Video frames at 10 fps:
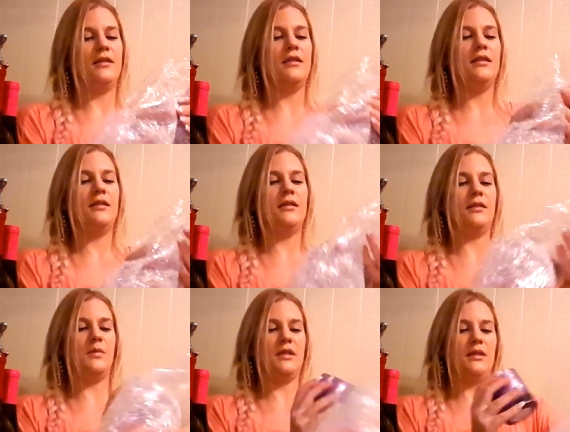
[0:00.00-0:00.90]
does
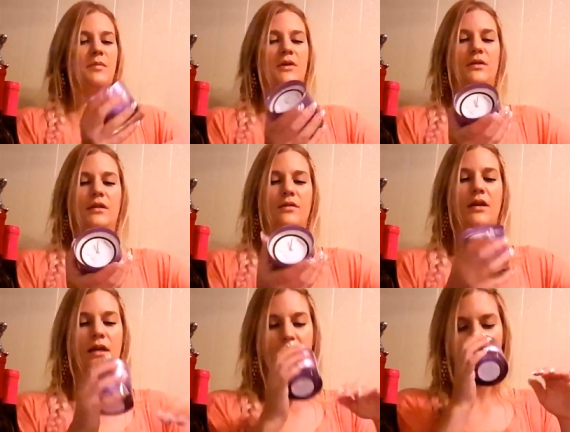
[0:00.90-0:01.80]
not smell so
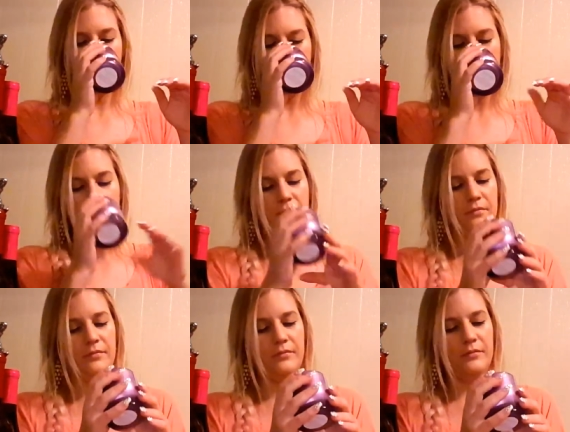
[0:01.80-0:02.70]
good.
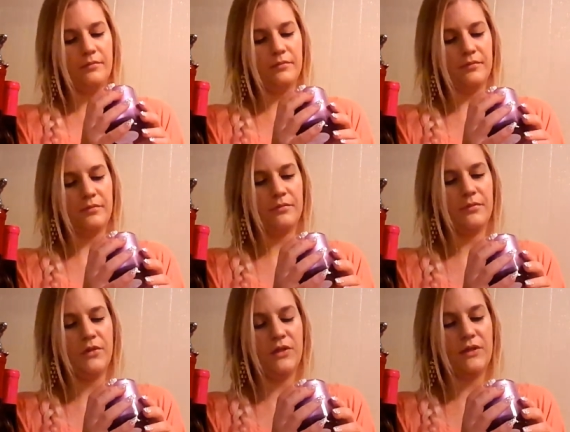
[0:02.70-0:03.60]
Mmm.
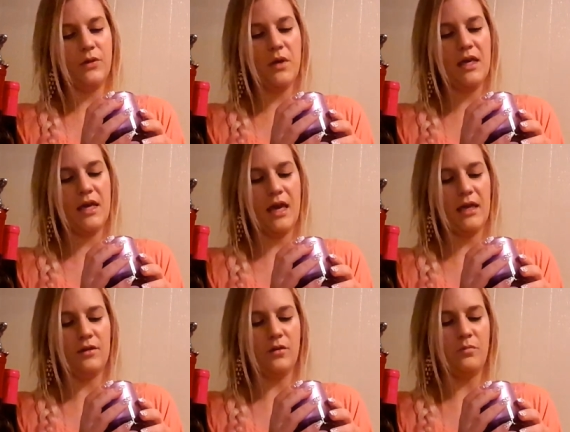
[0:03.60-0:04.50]
Soy
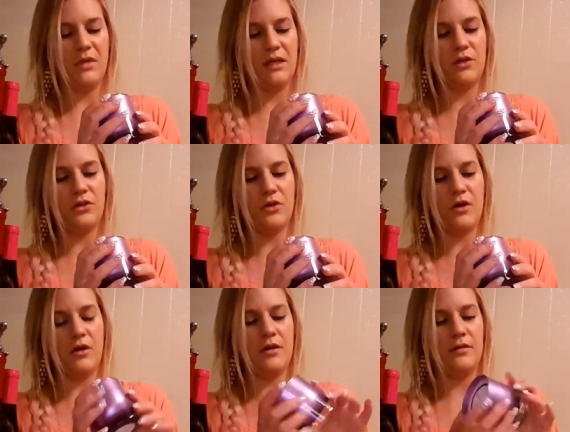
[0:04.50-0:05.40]
candle
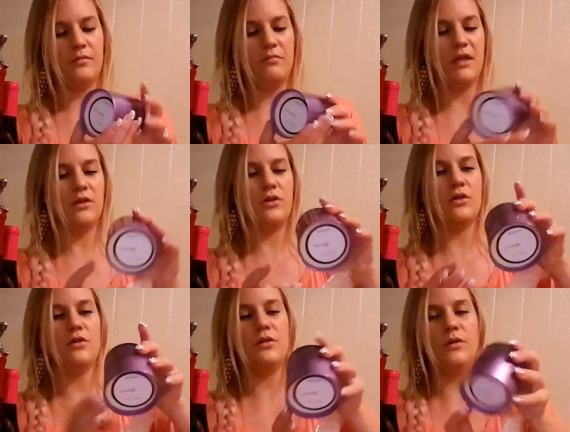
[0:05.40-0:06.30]
mixture
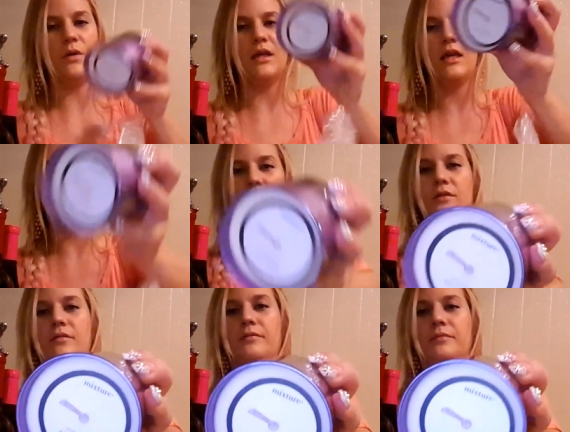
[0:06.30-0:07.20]
mixture soy candle.
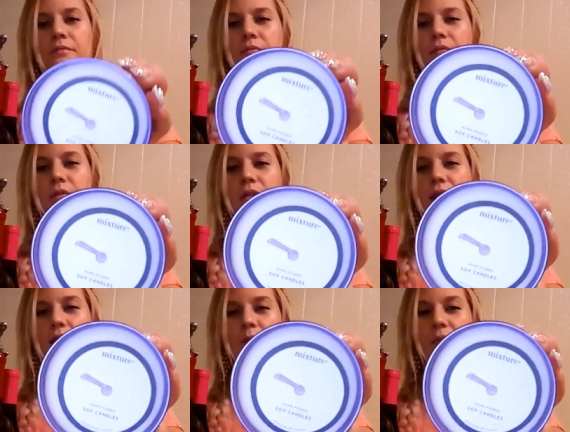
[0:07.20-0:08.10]

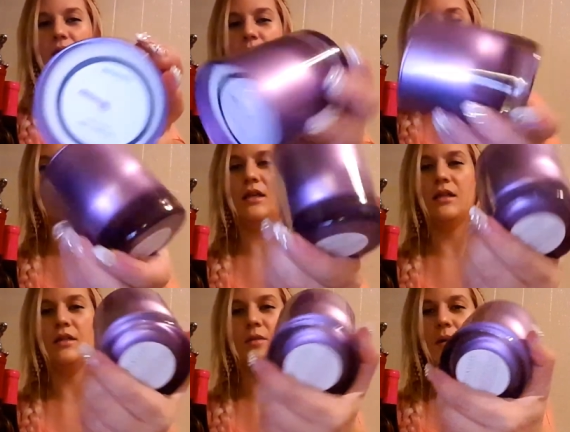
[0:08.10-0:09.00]
It smells really
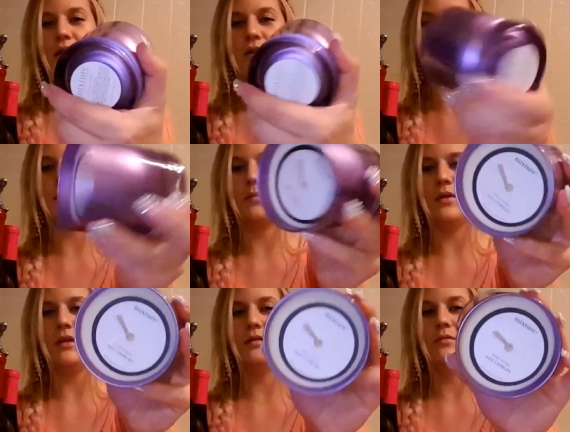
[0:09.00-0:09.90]
good. Too bad you can't
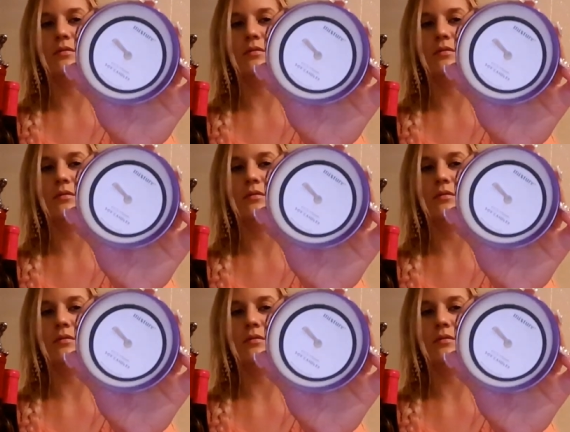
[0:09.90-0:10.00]
smell it.